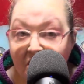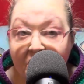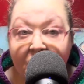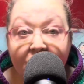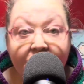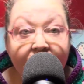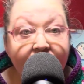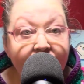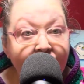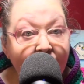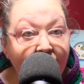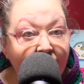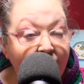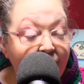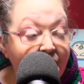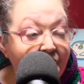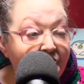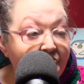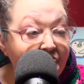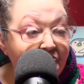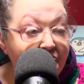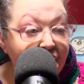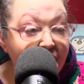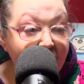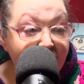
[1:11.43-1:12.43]
So the
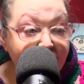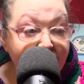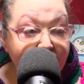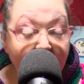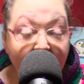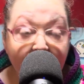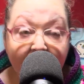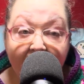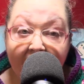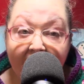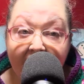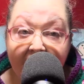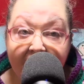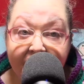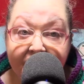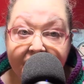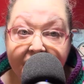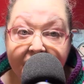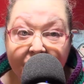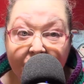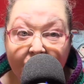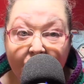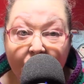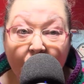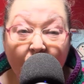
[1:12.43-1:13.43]
first one on my list
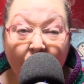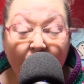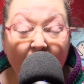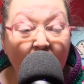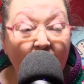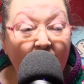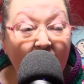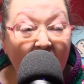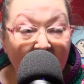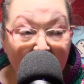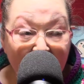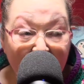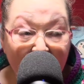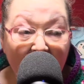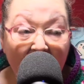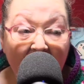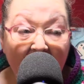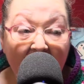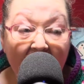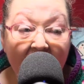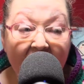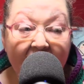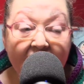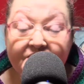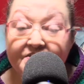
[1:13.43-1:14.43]
is called
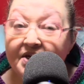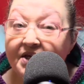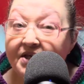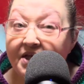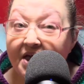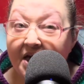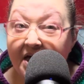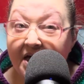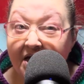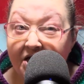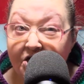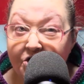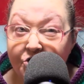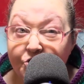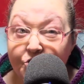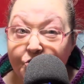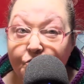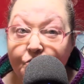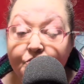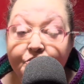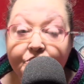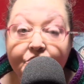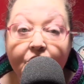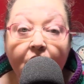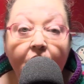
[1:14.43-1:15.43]
Butterflies and
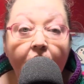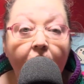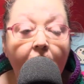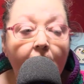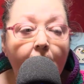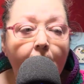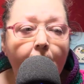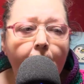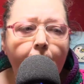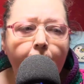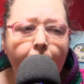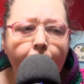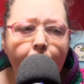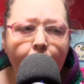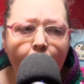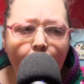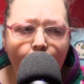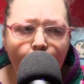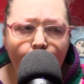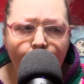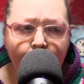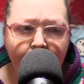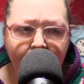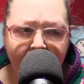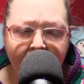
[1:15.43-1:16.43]
Angels Mo
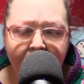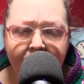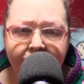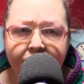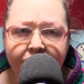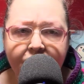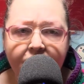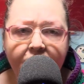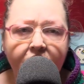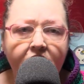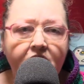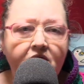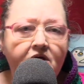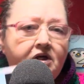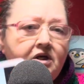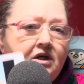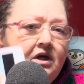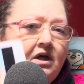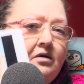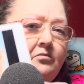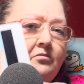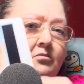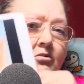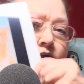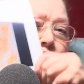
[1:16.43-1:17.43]
Knit. Now
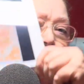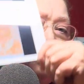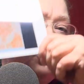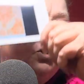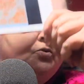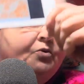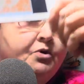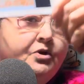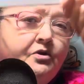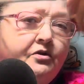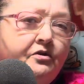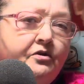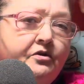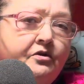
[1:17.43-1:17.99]
I'm not sure whether the